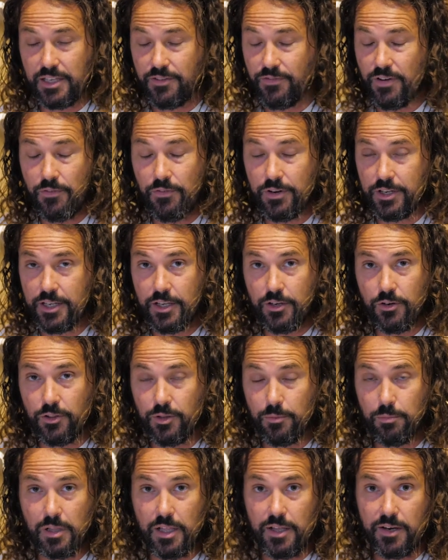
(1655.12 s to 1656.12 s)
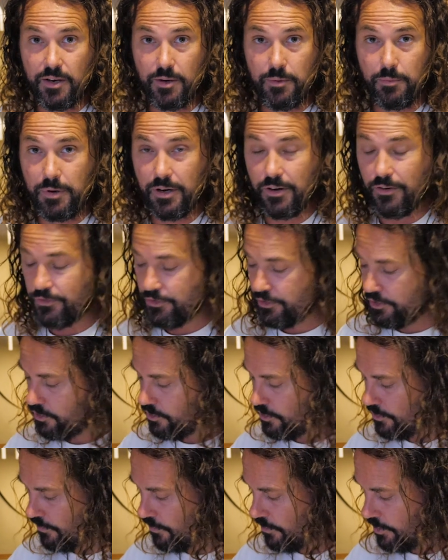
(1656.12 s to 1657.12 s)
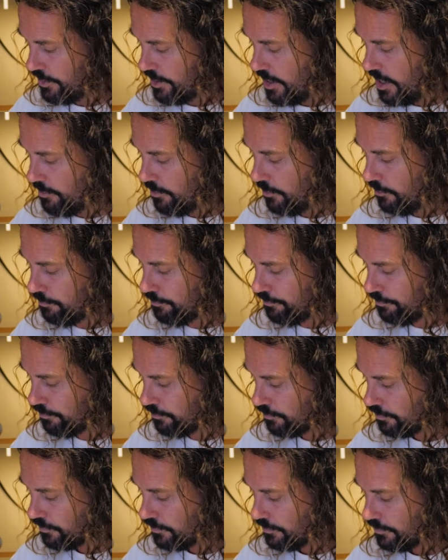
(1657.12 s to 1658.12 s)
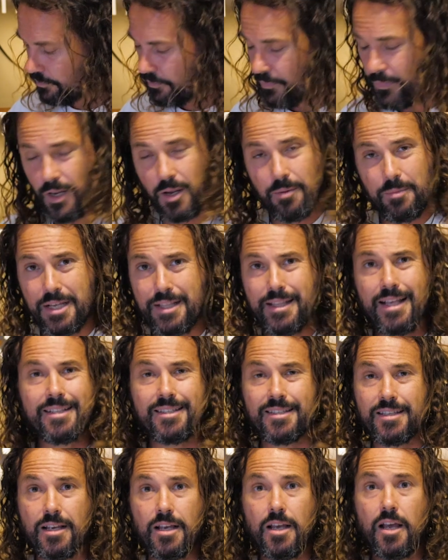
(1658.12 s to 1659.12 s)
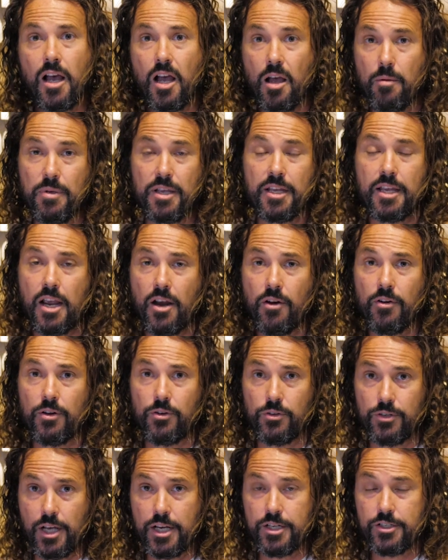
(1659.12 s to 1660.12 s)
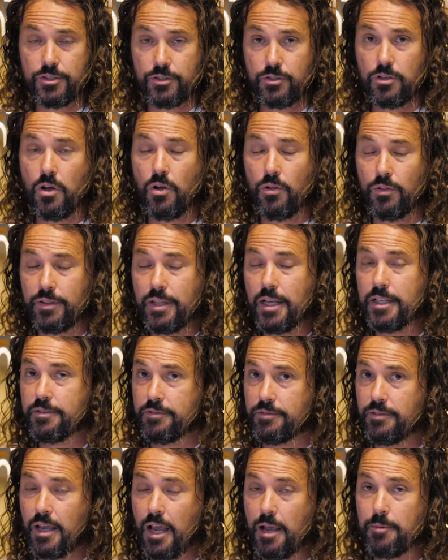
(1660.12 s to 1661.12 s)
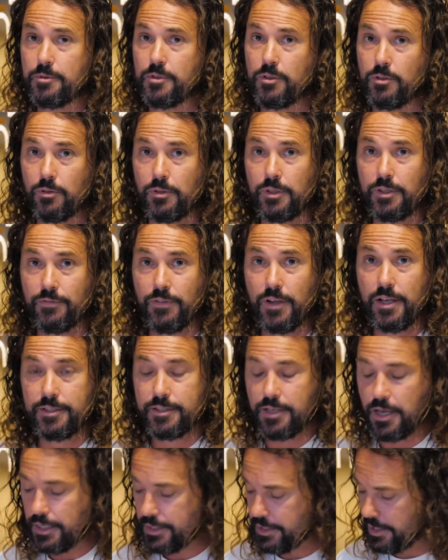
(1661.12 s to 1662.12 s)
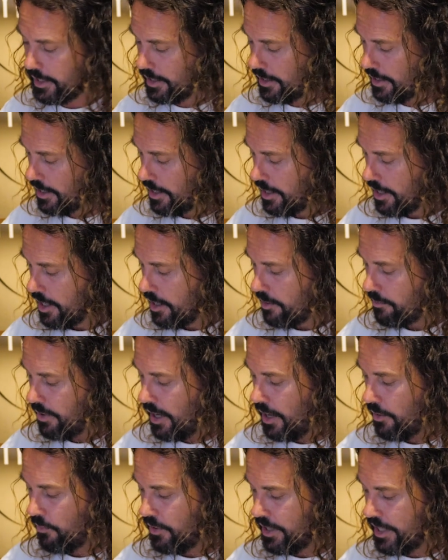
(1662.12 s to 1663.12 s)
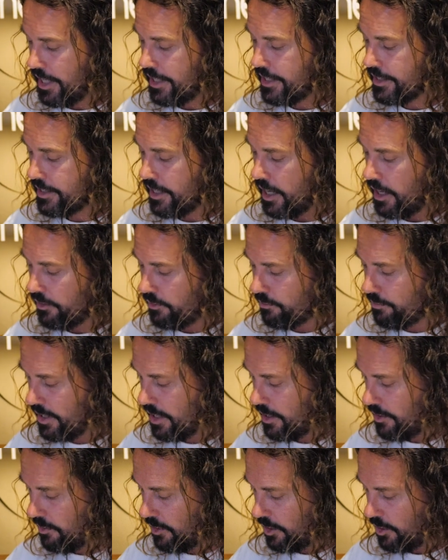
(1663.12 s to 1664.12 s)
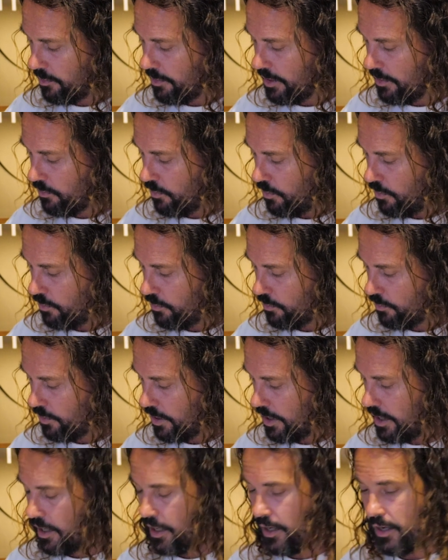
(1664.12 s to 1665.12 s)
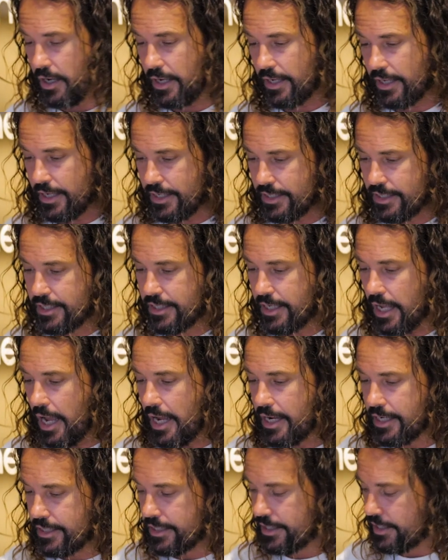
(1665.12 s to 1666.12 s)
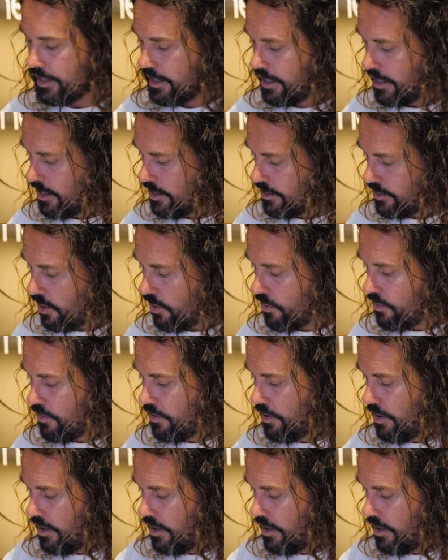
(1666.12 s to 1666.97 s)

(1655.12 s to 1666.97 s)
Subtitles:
every kid on the planet a pair of shoes, for example. I mean, that's a big, hairy, audacious goal, and that's absolutely fantastic. But we need to start being a little bit more, staged. So